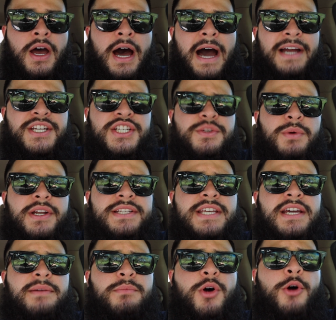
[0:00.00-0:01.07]
I just want to
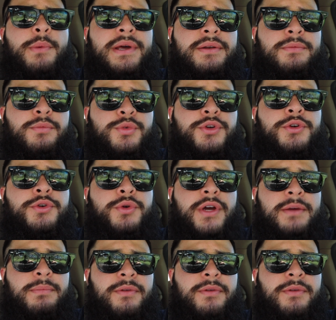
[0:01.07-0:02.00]
take a moment real quick